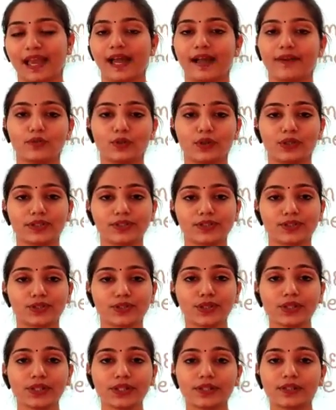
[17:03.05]
Have you
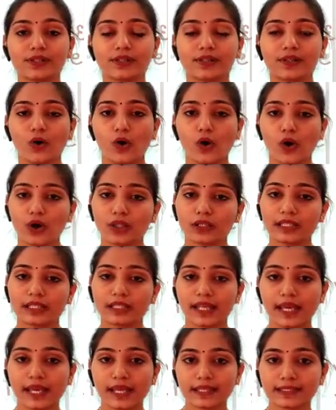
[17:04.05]
understood all
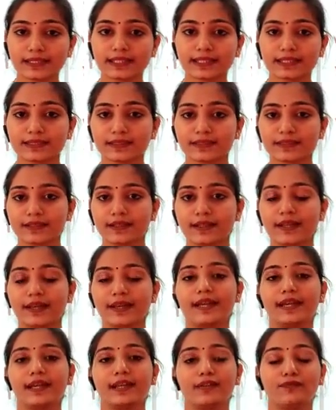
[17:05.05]
the things?
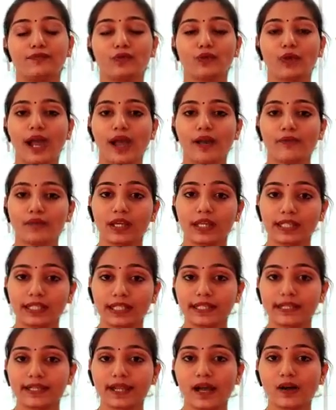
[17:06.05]
If you have
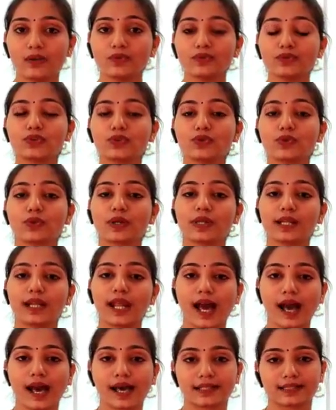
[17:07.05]
any doubts, you can
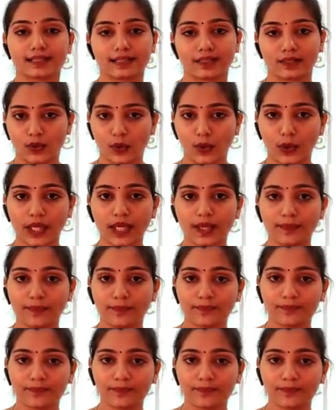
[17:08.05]
ask, okay?